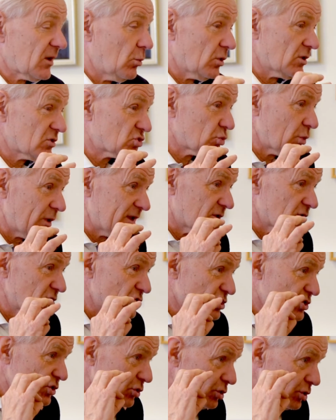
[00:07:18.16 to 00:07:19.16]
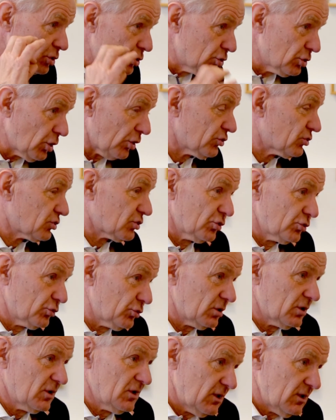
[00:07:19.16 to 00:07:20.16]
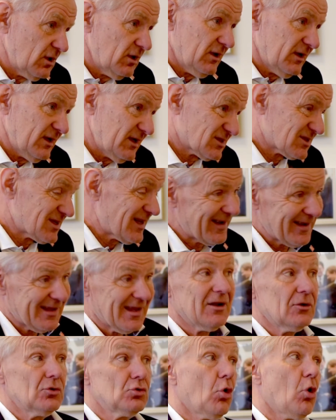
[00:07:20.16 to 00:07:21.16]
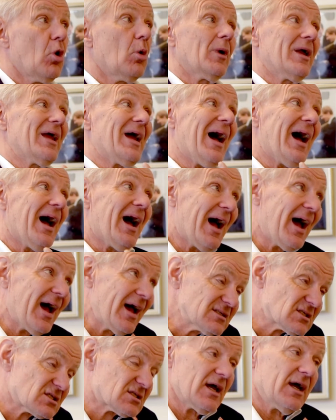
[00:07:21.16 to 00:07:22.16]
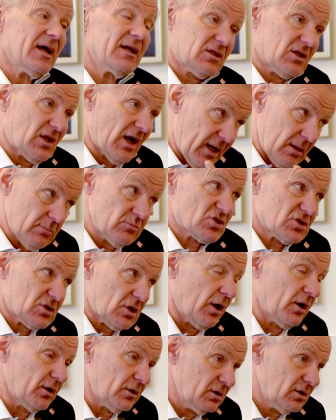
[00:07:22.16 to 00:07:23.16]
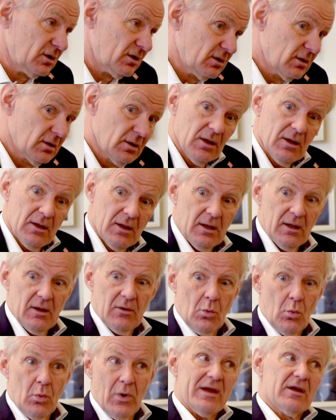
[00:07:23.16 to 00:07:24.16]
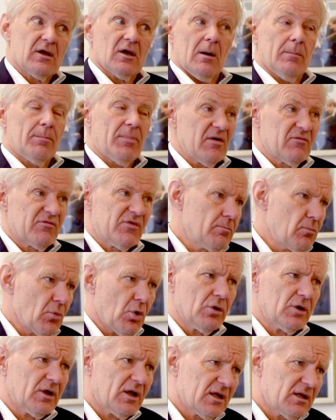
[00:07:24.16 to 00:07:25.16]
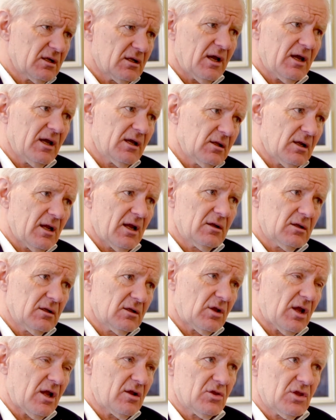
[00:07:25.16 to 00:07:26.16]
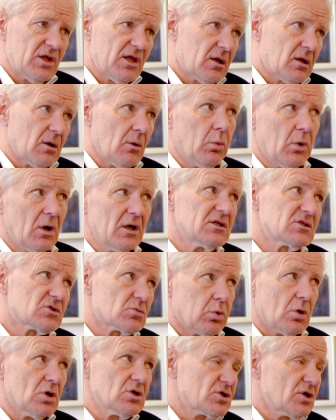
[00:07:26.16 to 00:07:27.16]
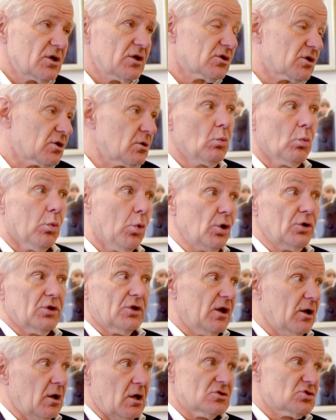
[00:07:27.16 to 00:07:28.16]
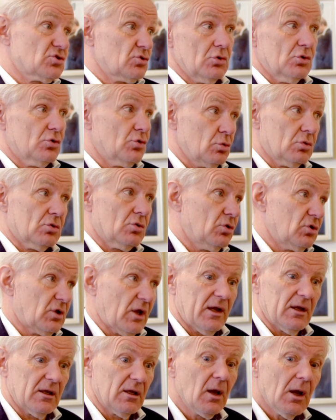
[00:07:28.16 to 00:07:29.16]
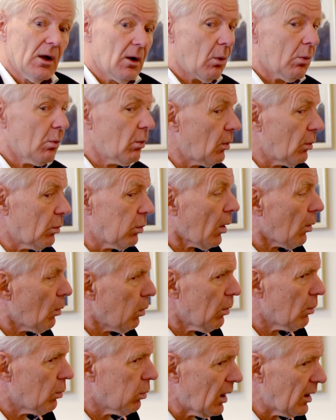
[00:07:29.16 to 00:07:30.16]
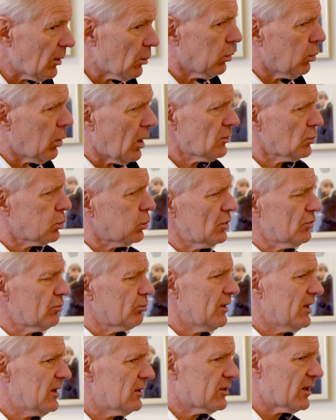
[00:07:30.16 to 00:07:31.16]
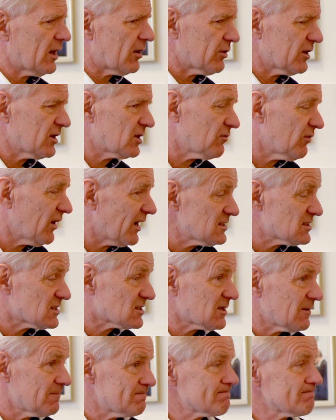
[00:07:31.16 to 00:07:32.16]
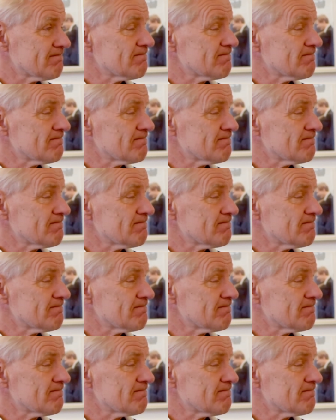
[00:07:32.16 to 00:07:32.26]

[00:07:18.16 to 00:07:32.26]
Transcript: What Sweden should not do is like Norway has at times done, wake up every morning and think, what is Washington wanting us to do today? What would be their advice?